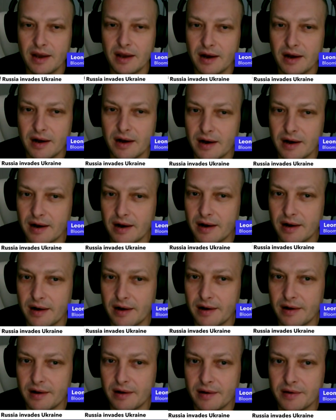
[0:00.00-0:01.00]

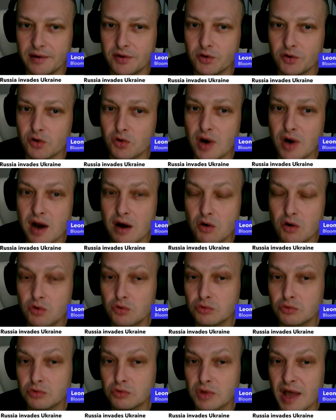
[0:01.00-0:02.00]

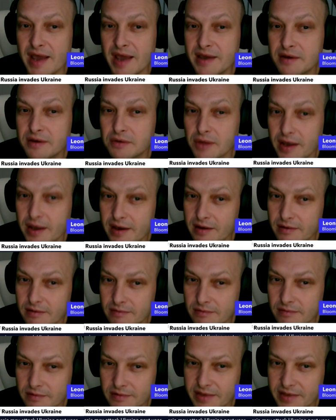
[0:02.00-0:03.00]
How likely
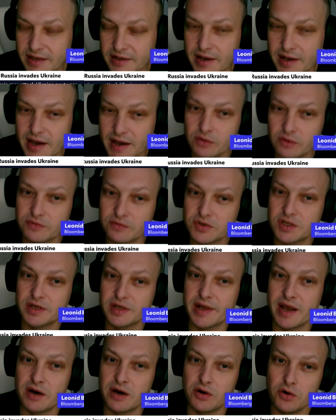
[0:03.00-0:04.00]
that kind of
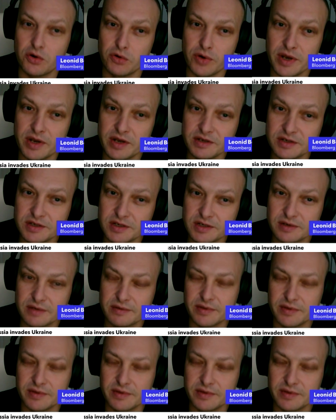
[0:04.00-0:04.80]
scenario is,